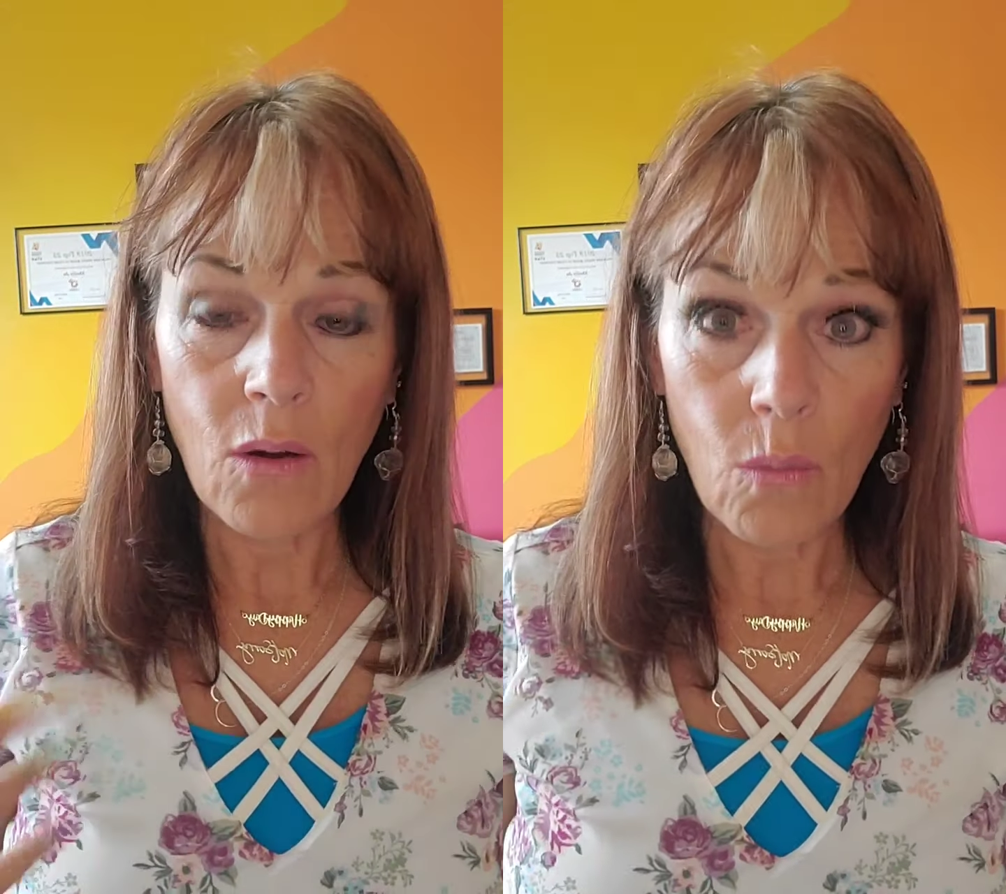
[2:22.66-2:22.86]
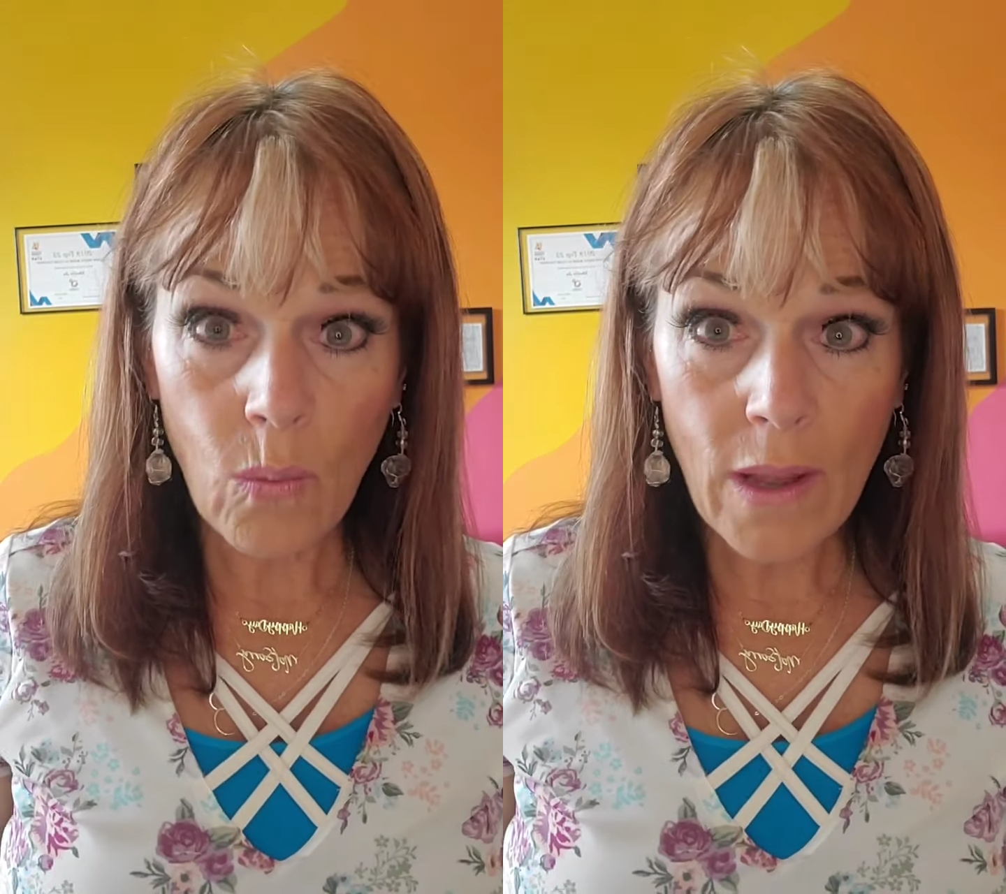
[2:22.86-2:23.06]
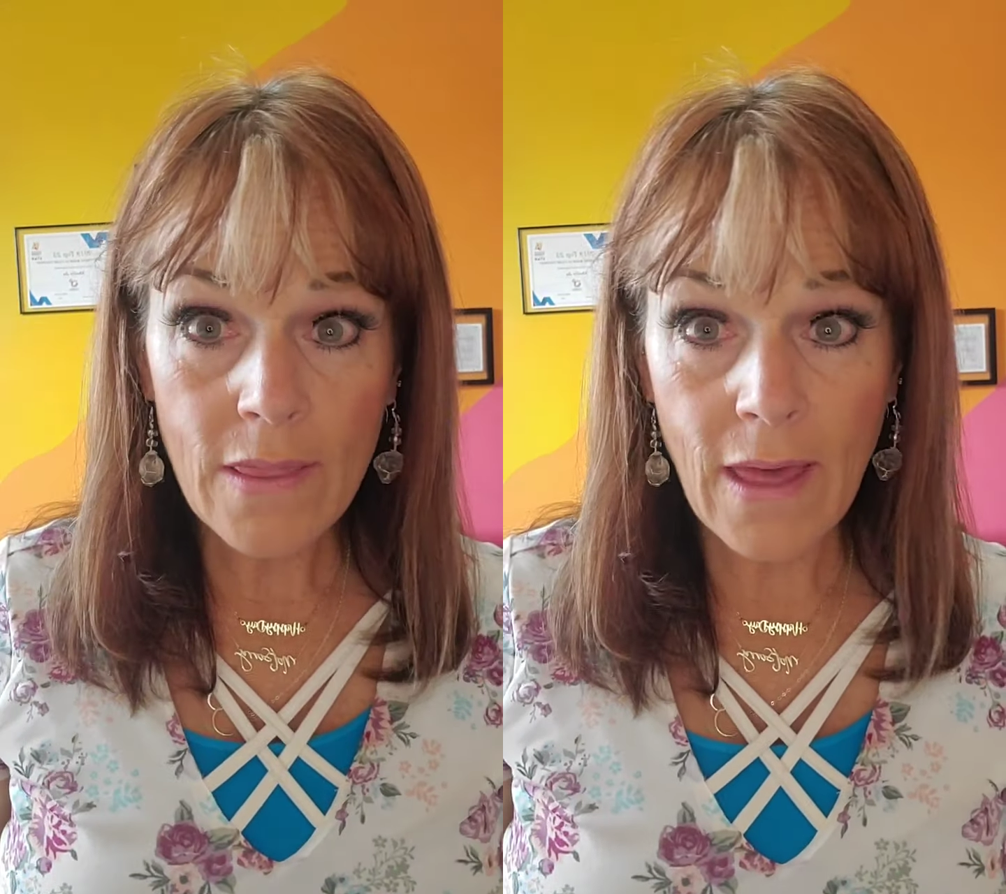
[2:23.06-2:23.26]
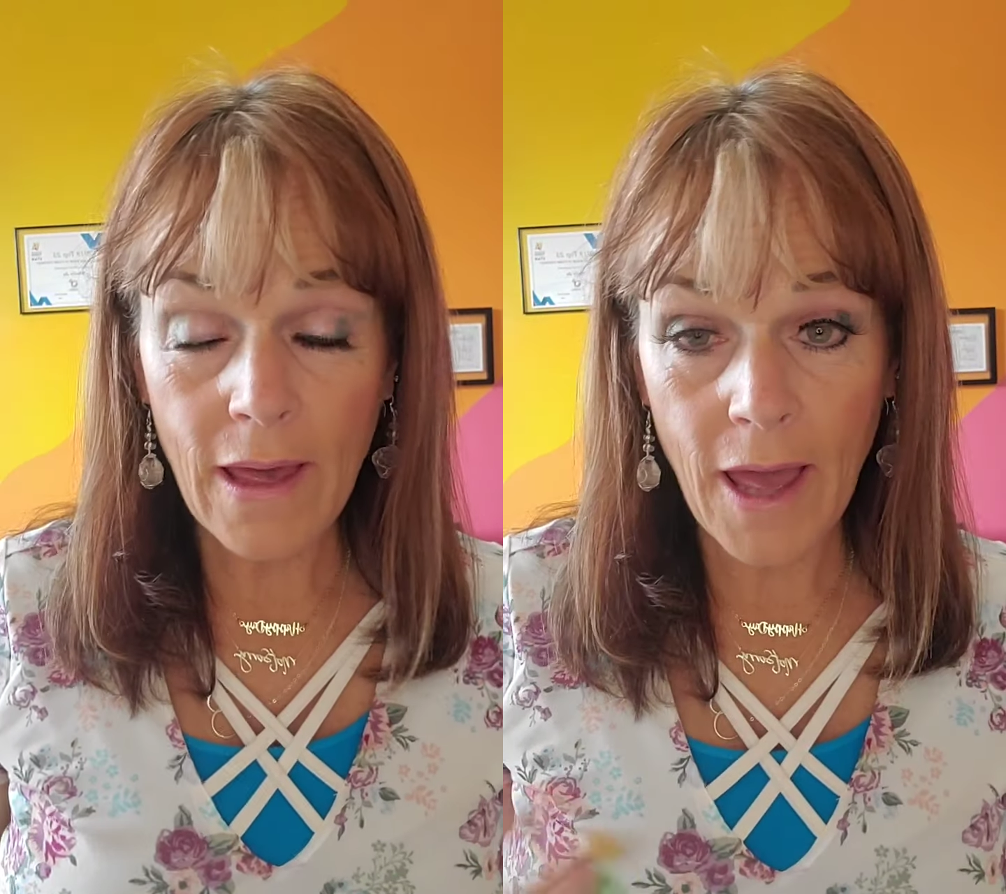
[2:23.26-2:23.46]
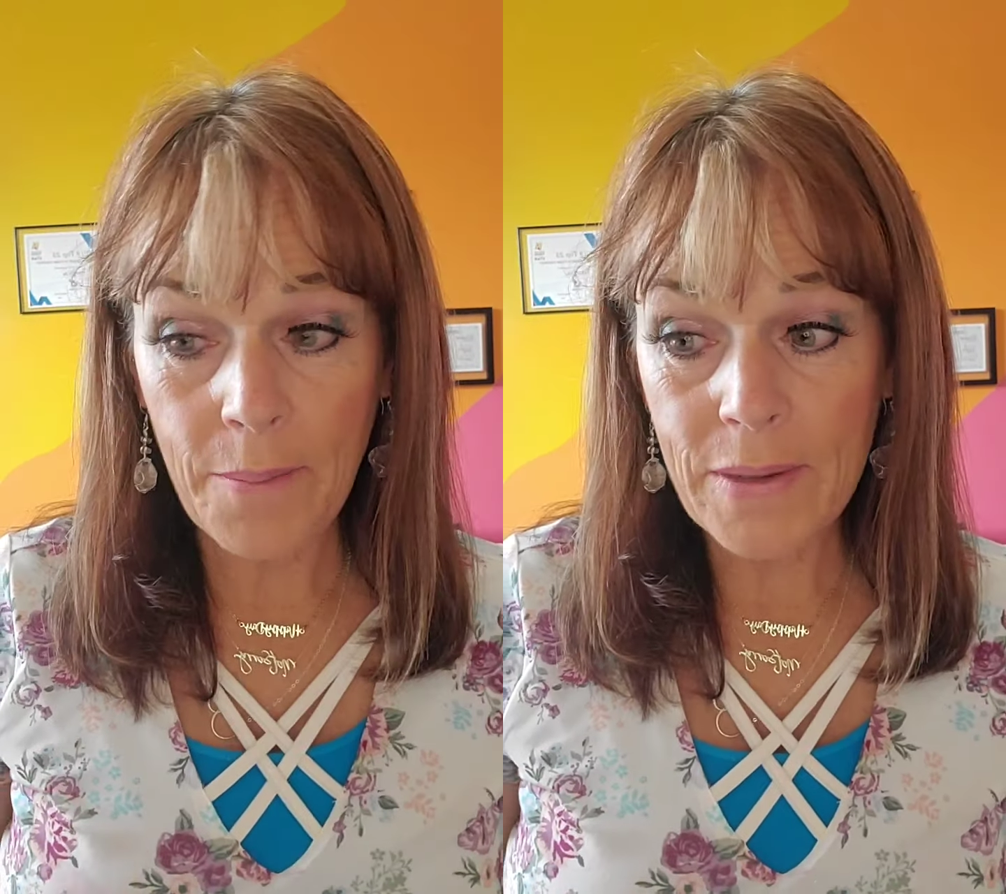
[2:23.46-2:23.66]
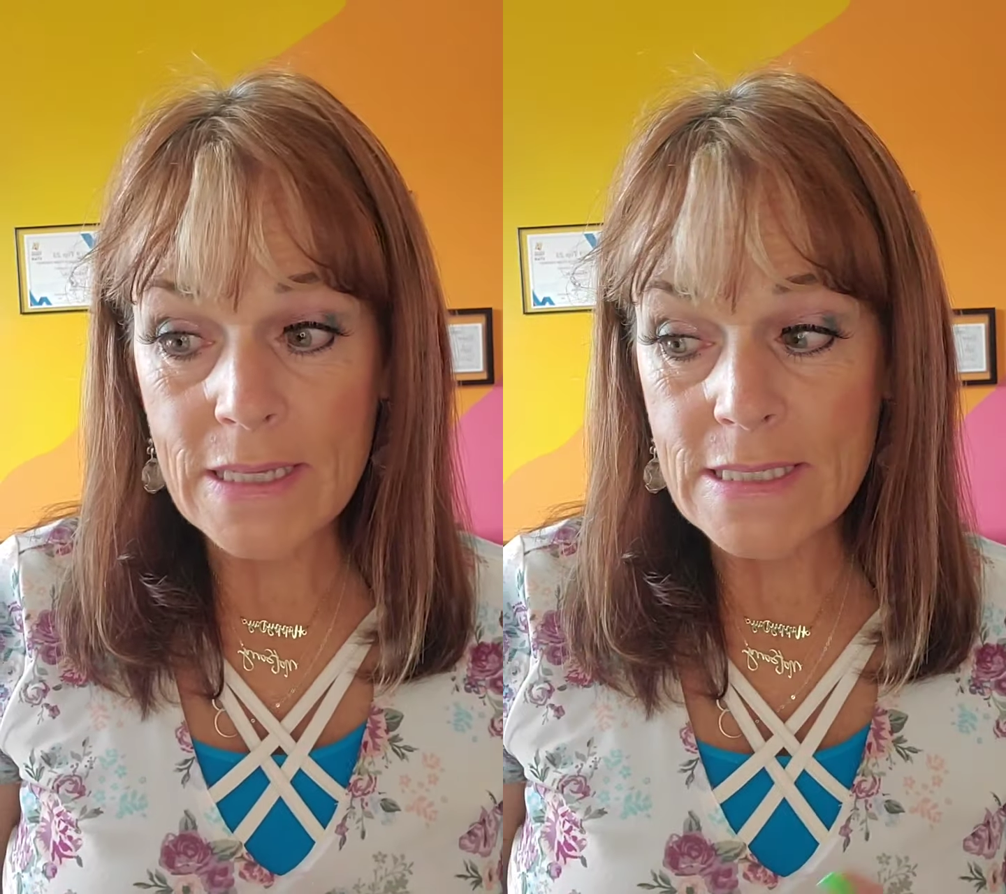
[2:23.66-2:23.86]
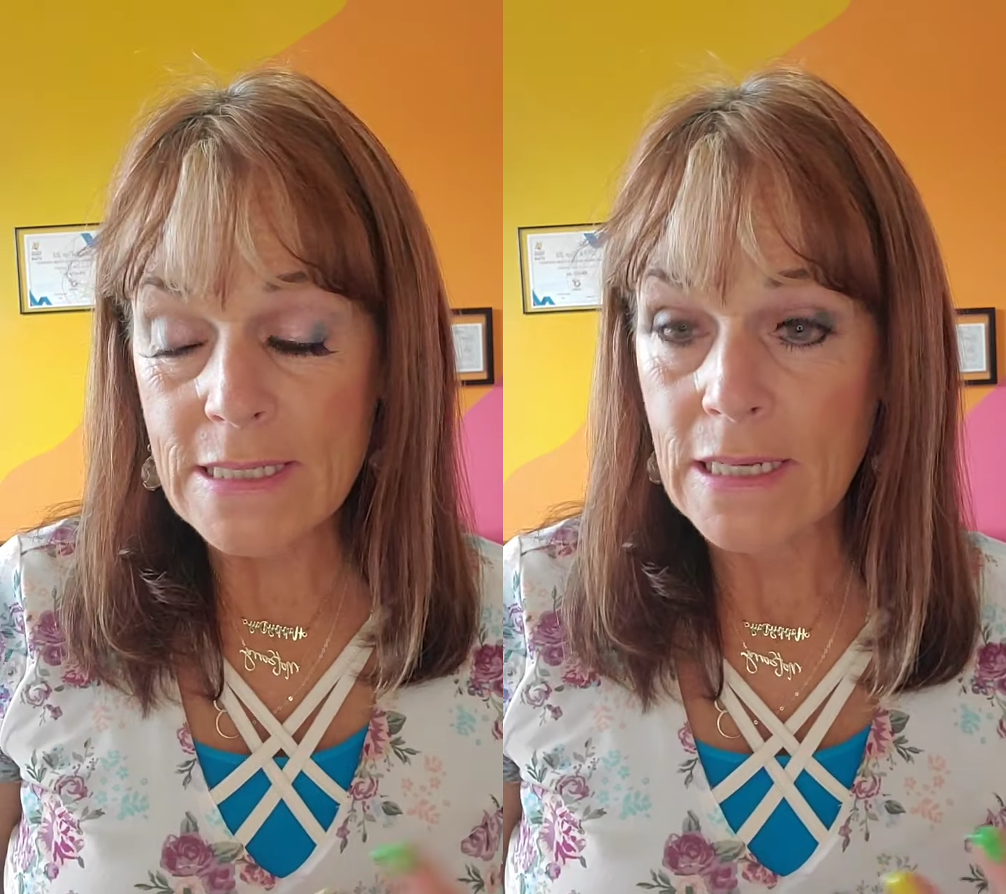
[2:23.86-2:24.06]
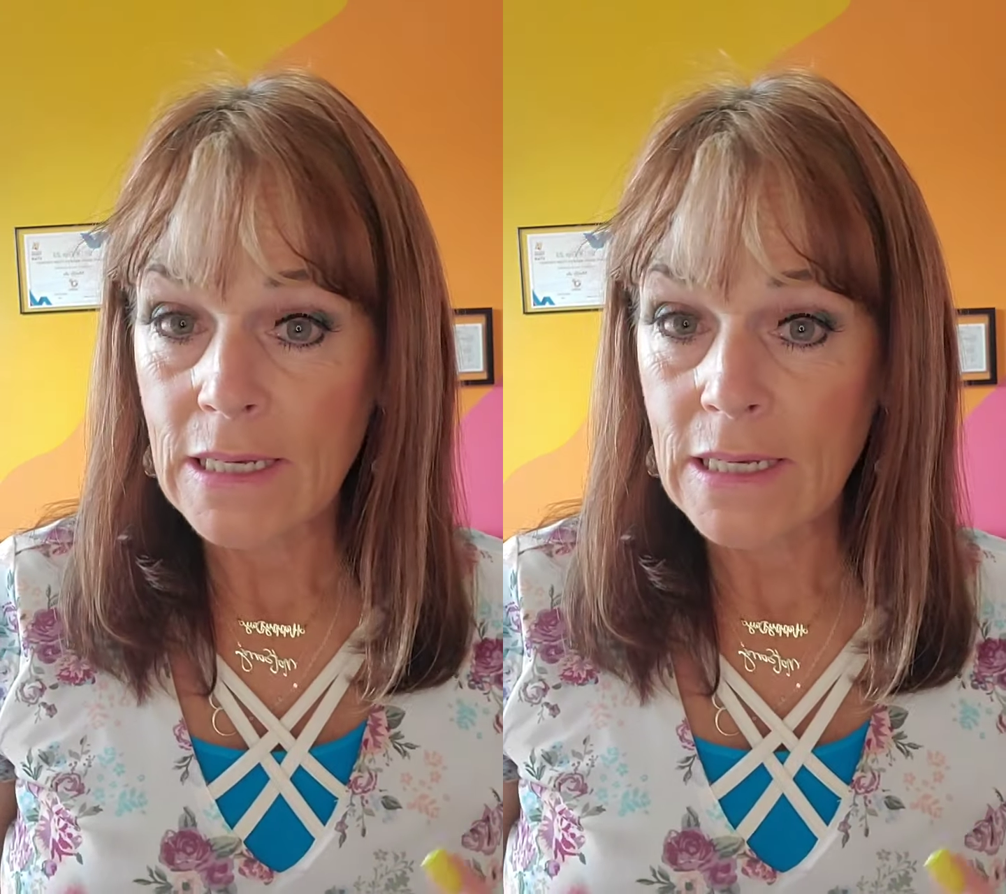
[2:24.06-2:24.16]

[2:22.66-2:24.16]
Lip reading: When that happens,